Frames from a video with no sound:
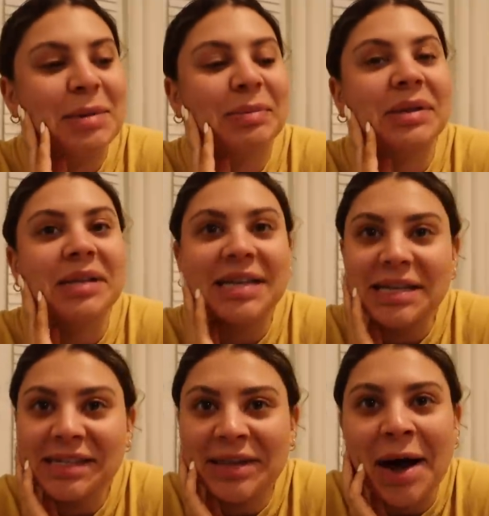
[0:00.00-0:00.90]

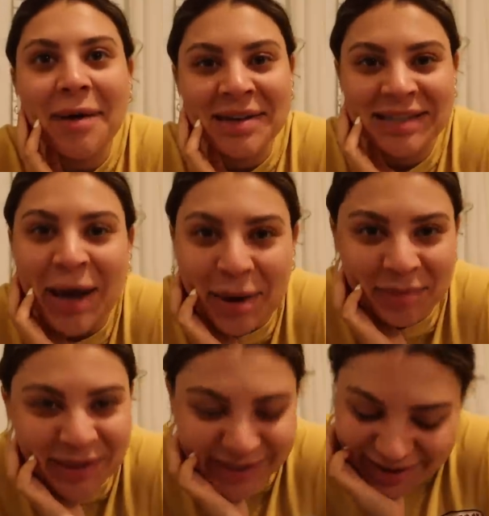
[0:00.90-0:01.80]
Please comment
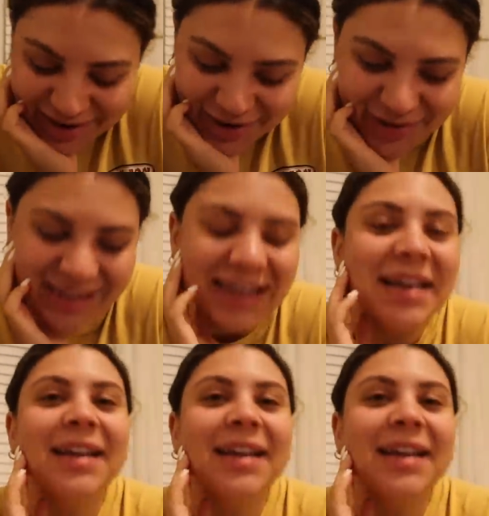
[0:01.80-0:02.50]
down below.